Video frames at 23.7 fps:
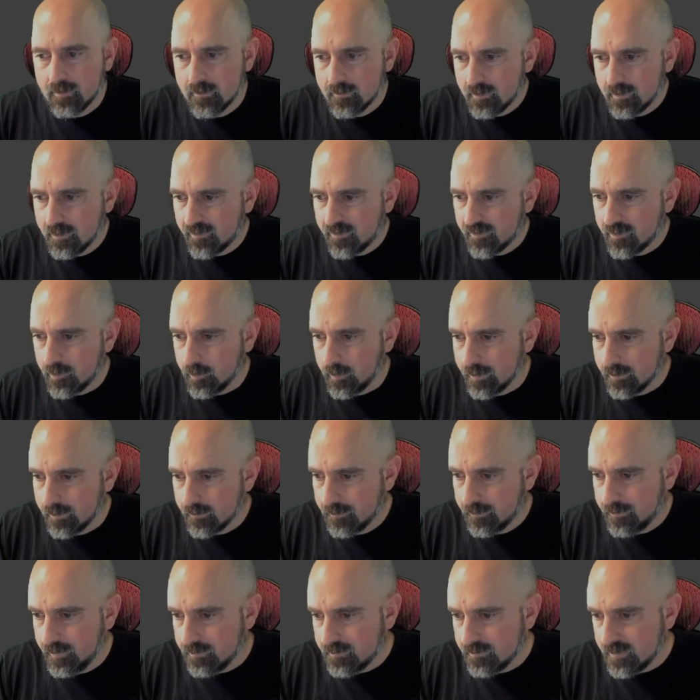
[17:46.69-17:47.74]
Let's do it.
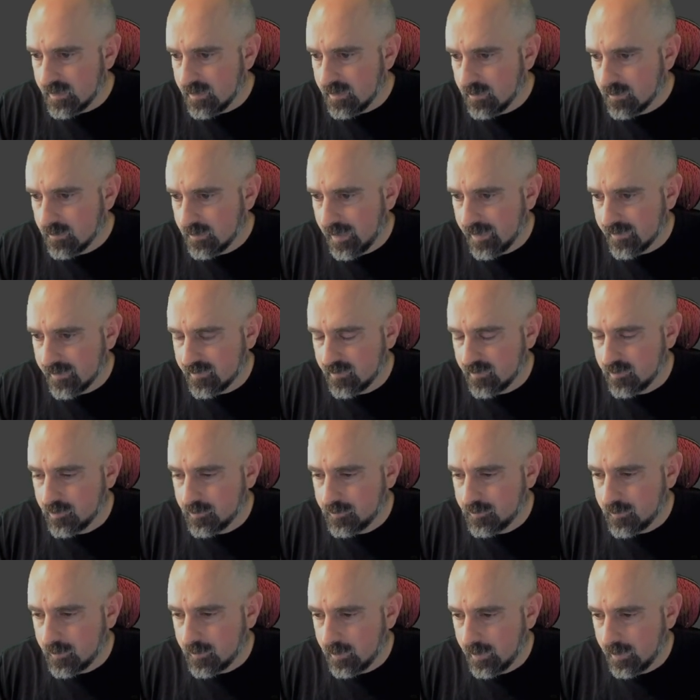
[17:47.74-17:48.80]
50 as the
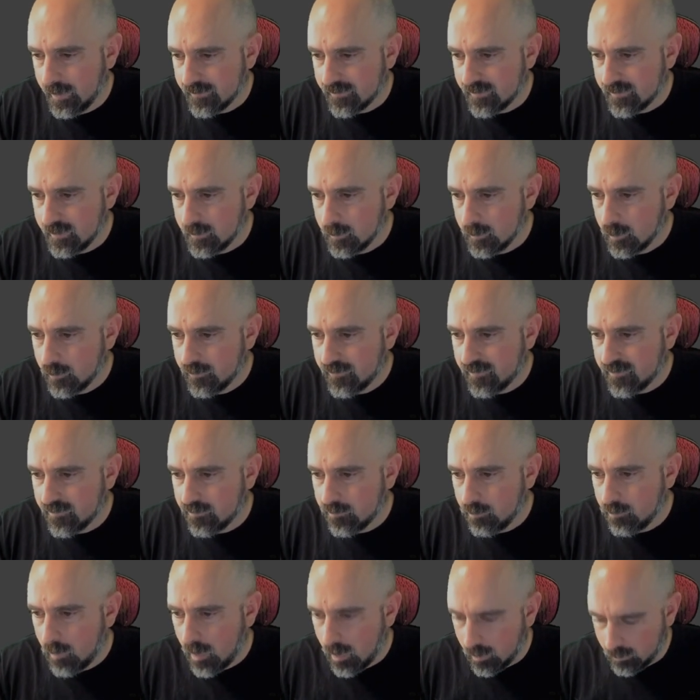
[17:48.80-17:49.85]
default, as the
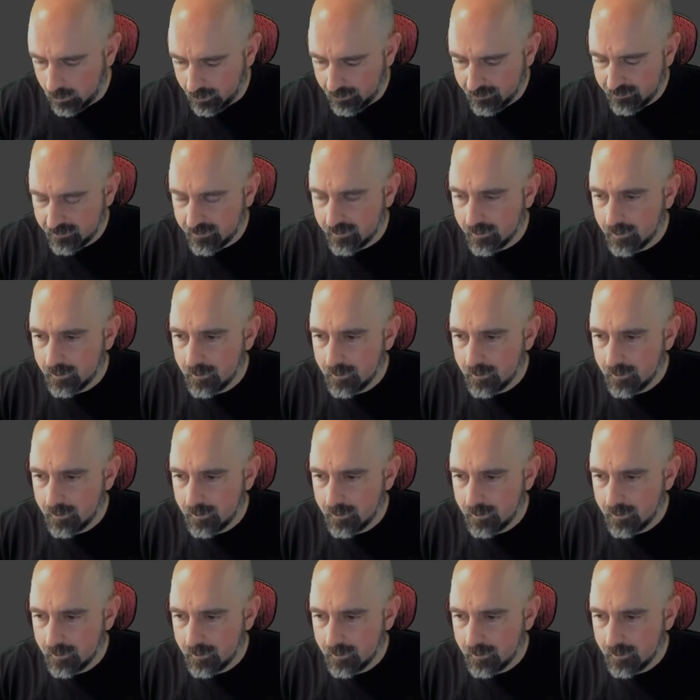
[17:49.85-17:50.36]
smallest.